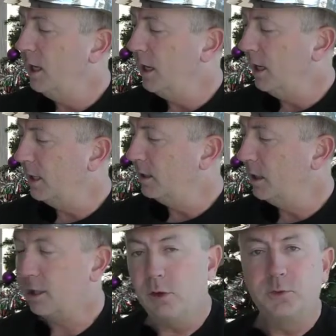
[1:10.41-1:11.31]
And
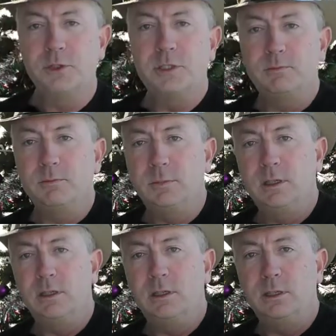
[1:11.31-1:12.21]
uh, go through some,
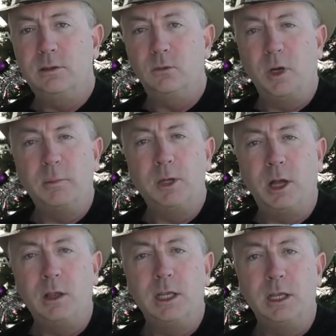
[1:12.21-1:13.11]
what I'm
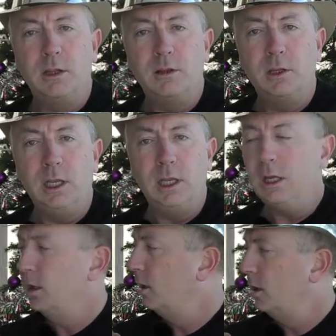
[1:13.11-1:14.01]
calling
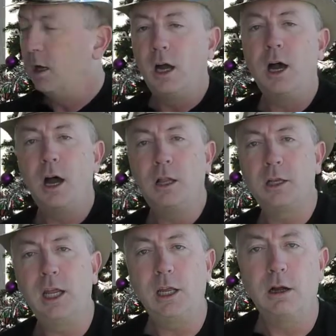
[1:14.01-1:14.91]
the
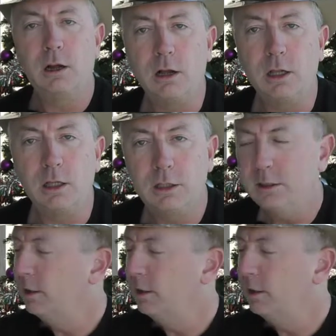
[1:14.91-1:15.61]
holiday haul.